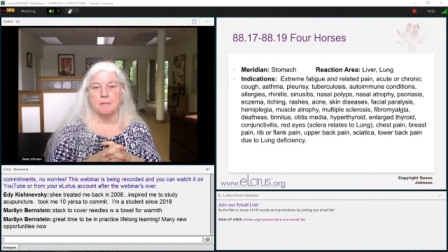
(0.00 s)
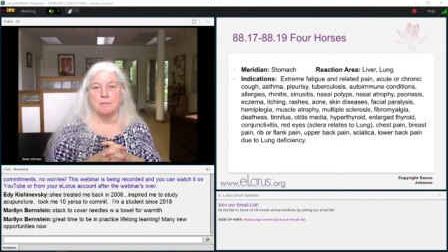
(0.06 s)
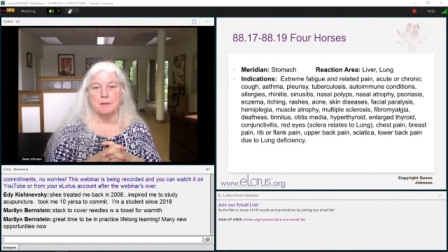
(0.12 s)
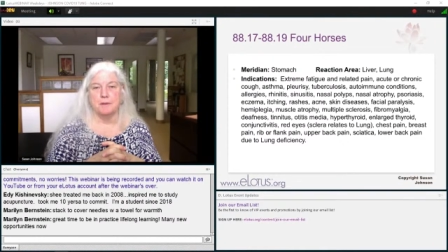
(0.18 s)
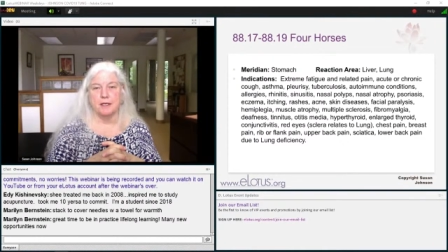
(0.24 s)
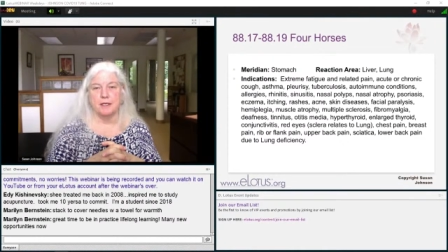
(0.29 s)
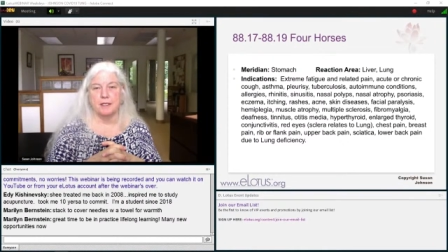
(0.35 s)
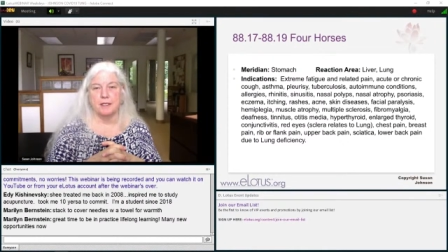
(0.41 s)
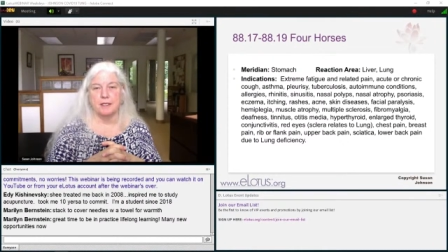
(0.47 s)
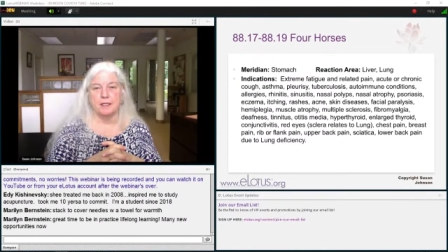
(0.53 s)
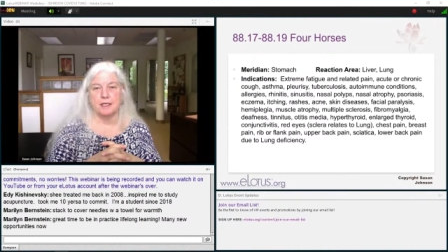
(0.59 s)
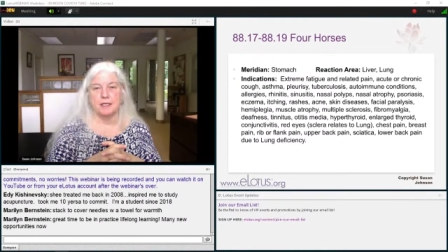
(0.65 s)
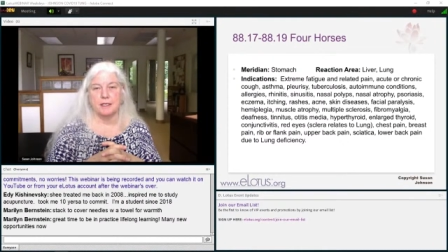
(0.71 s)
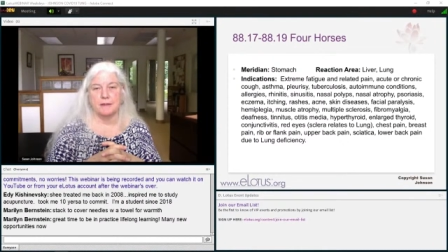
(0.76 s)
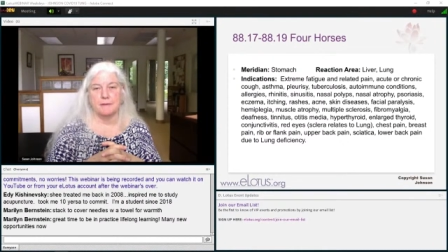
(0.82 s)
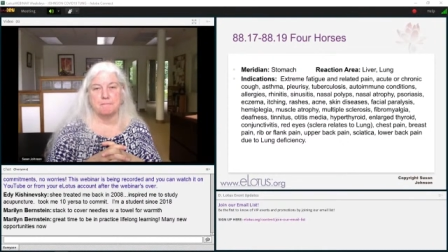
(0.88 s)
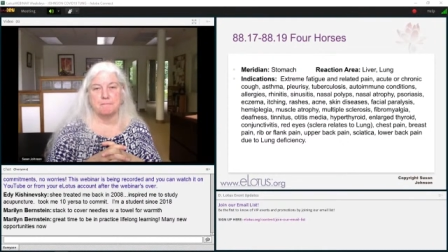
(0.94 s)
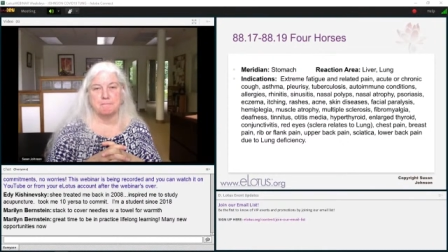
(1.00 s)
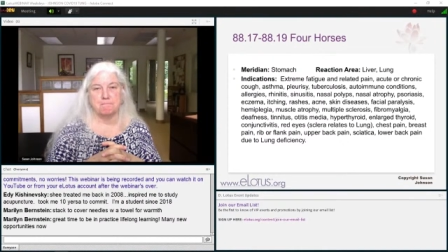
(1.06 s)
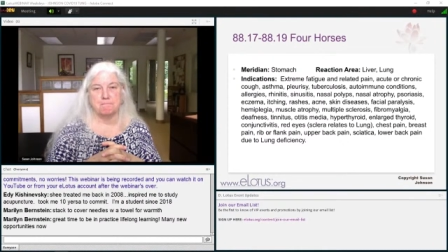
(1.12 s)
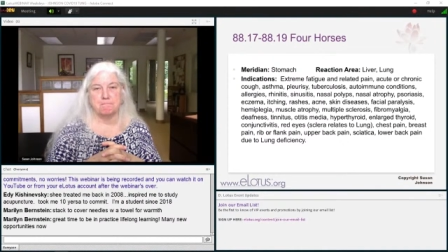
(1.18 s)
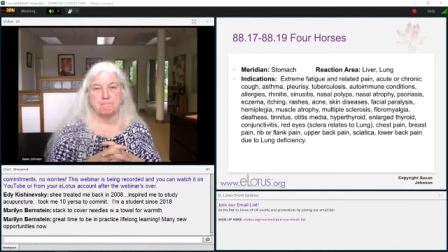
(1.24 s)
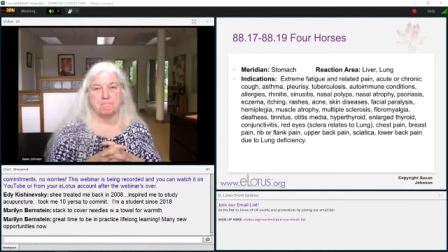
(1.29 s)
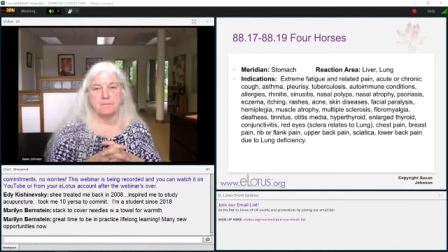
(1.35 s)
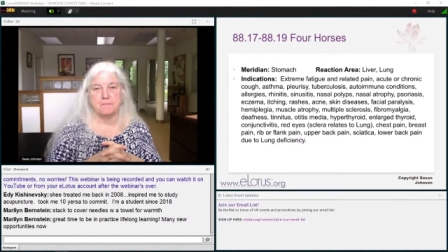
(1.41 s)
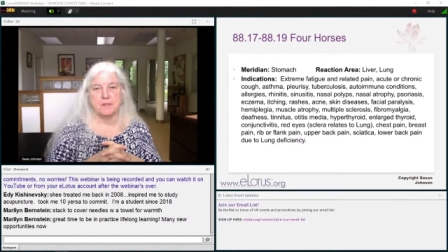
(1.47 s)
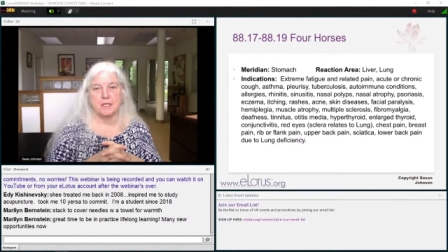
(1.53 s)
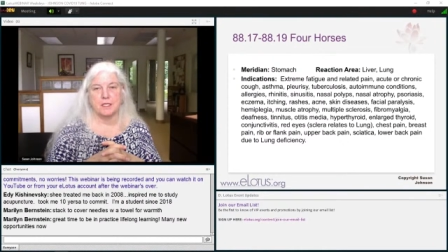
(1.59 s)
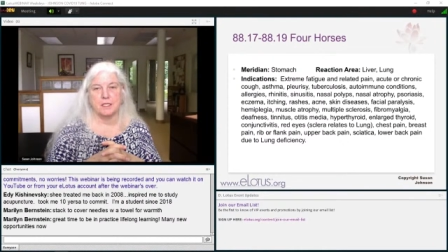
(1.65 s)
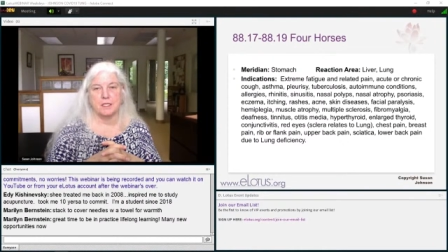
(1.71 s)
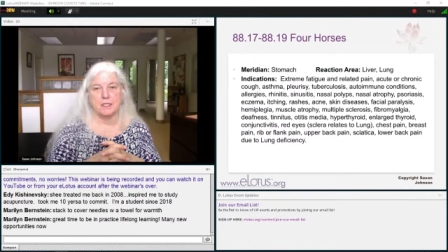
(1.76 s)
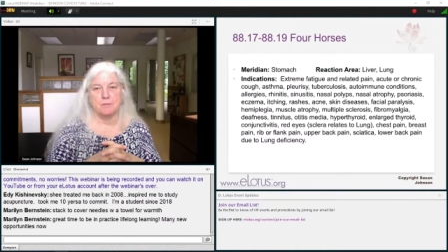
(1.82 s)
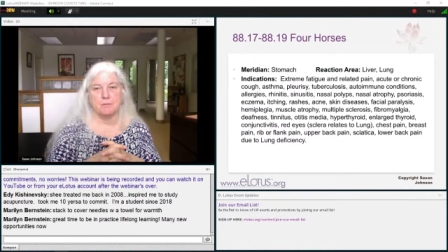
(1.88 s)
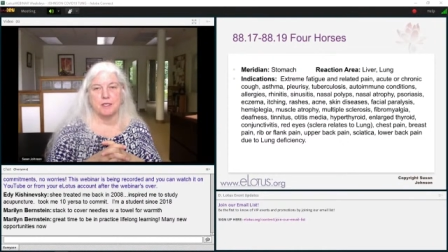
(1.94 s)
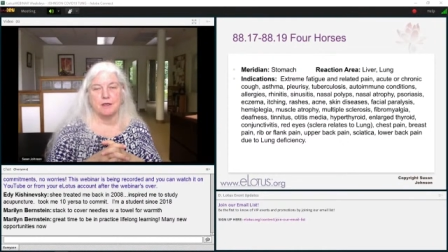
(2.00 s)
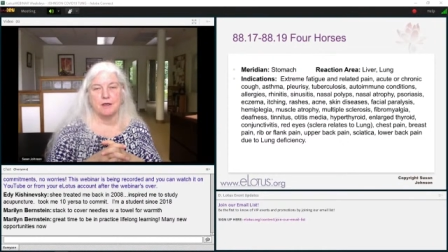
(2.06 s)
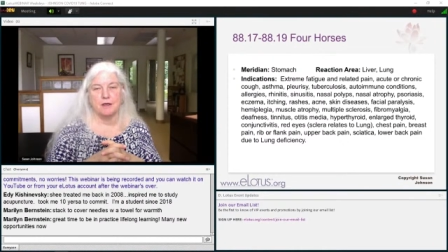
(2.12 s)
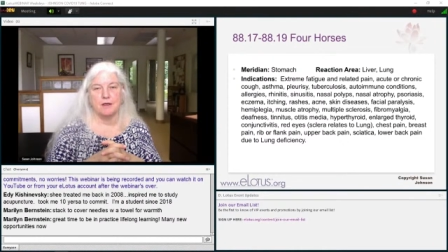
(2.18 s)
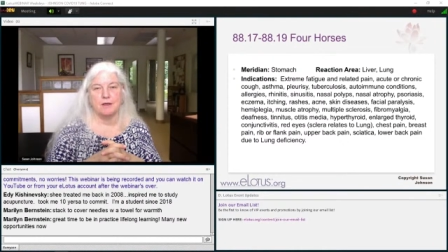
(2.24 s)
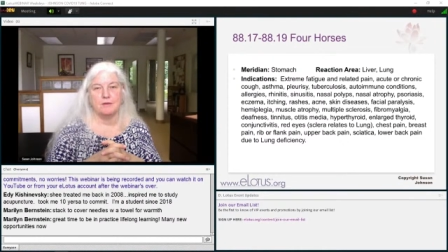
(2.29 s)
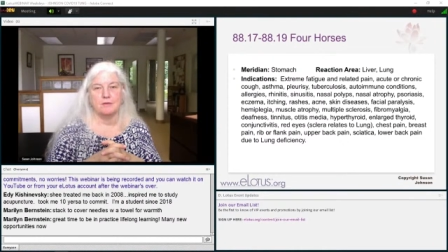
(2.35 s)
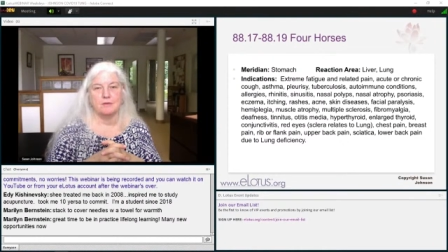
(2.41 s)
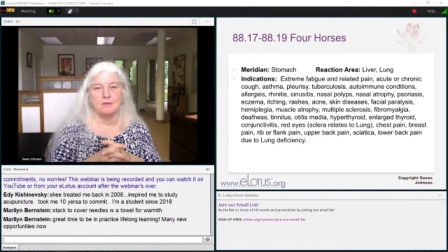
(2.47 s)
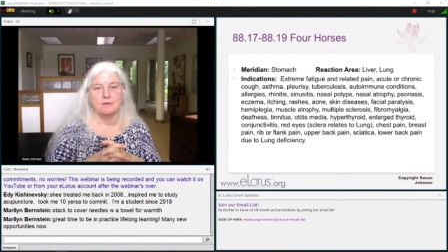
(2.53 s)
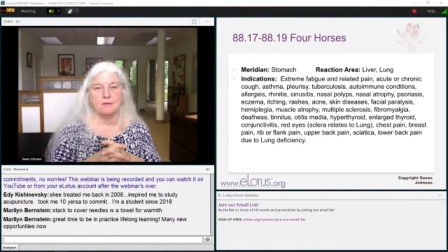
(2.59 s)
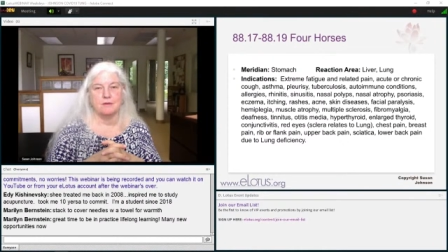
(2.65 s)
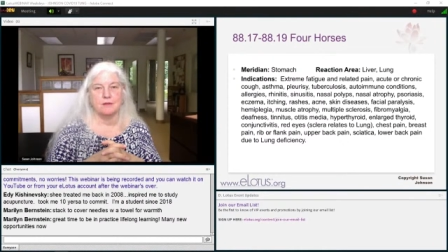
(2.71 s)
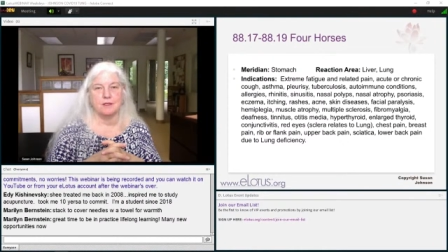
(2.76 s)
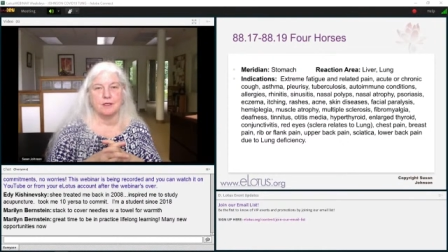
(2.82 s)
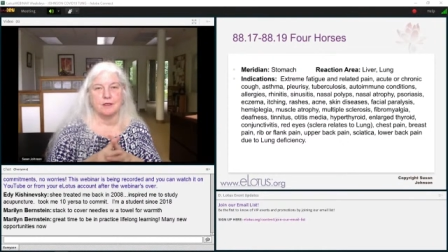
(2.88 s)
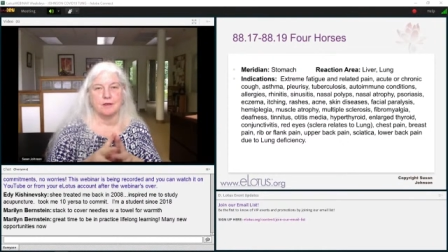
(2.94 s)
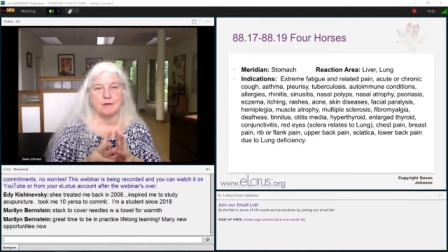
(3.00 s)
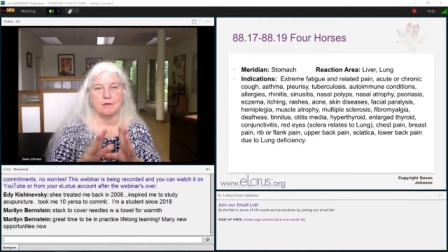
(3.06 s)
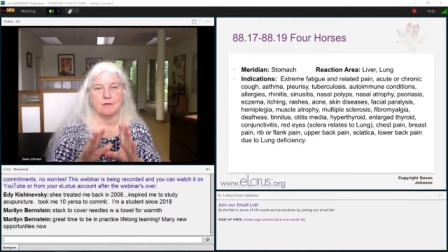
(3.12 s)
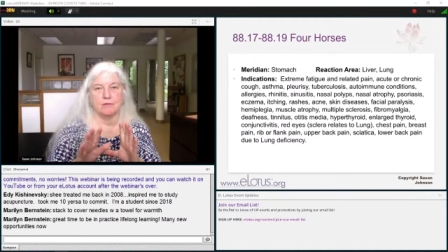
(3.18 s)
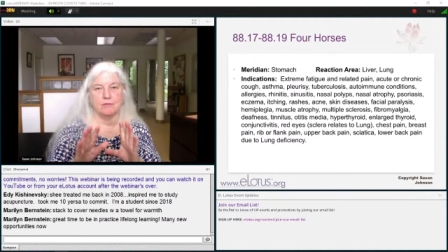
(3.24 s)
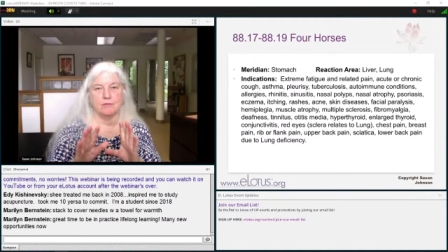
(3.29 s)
But um, because uh,